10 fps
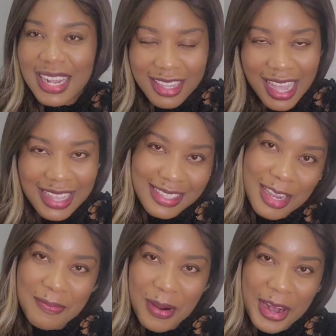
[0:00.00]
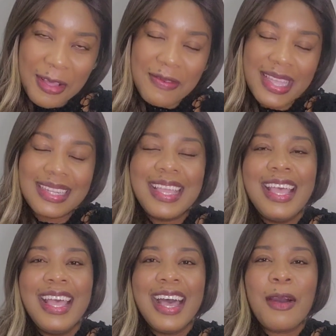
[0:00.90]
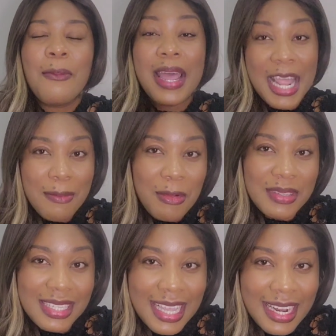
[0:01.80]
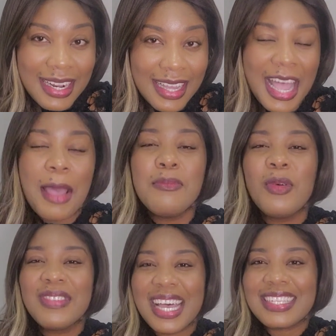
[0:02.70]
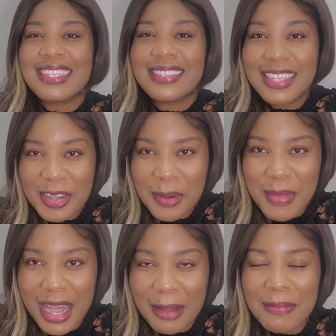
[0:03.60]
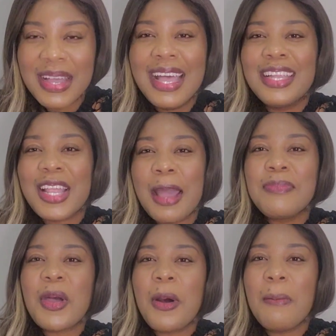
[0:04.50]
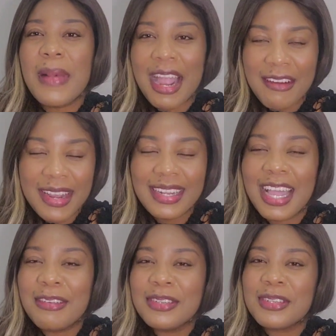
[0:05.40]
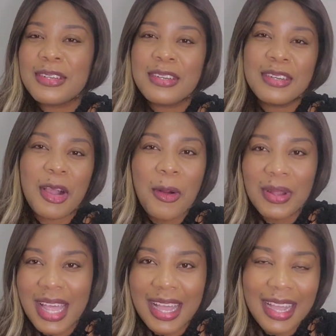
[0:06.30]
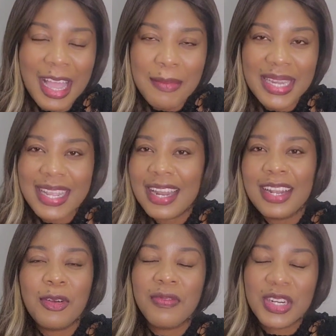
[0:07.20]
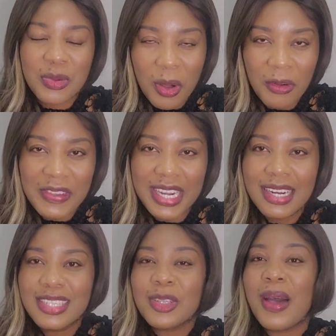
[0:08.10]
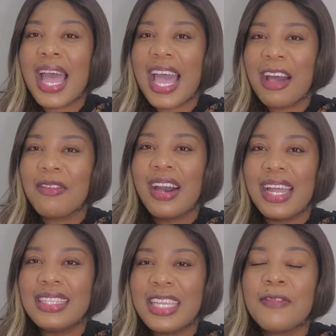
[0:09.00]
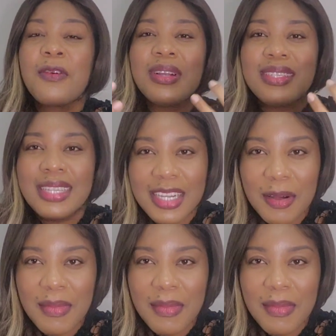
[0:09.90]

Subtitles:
that content part of it. When I moved to Canada, I moved as a single mom. I'm now married after how long I'm in Canada, over 12 years. So I have content for single